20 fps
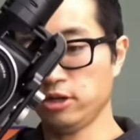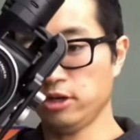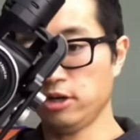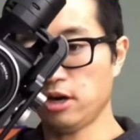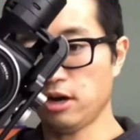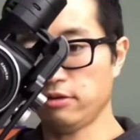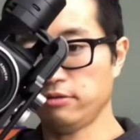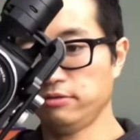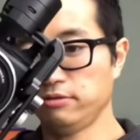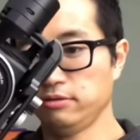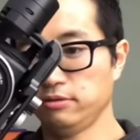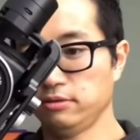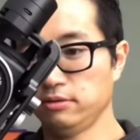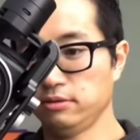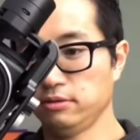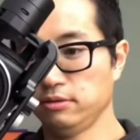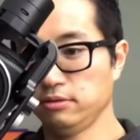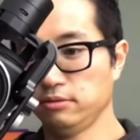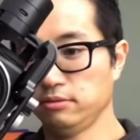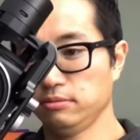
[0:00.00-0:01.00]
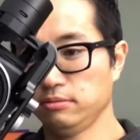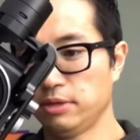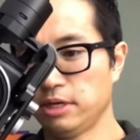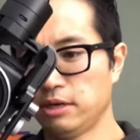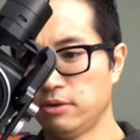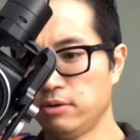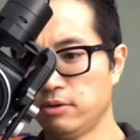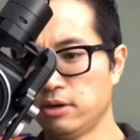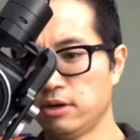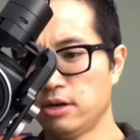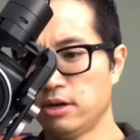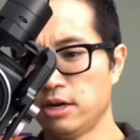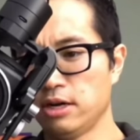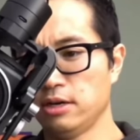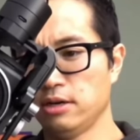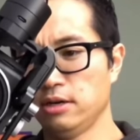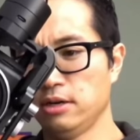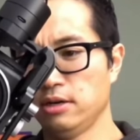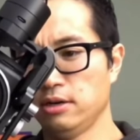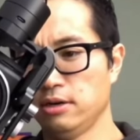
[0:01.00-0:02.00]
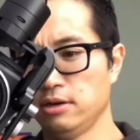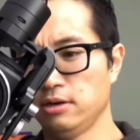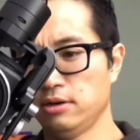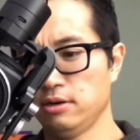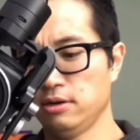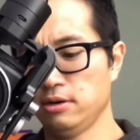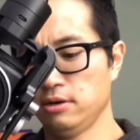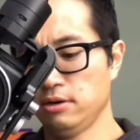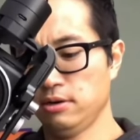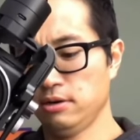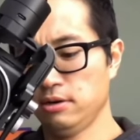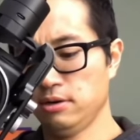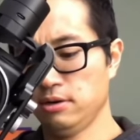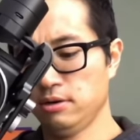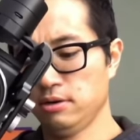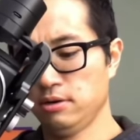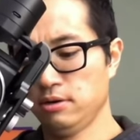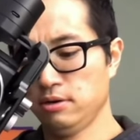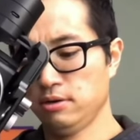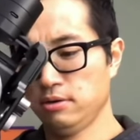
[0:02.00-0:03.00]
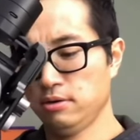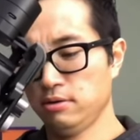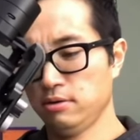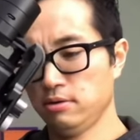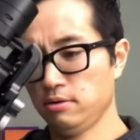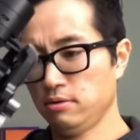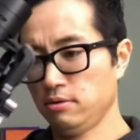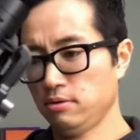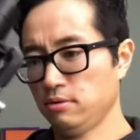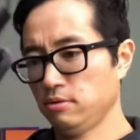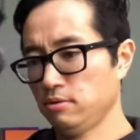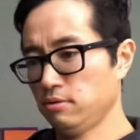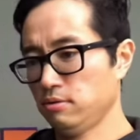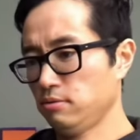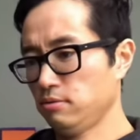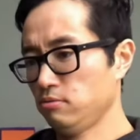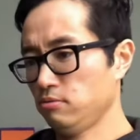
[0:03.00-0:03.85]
and weight that I just wasn't willing to deal with.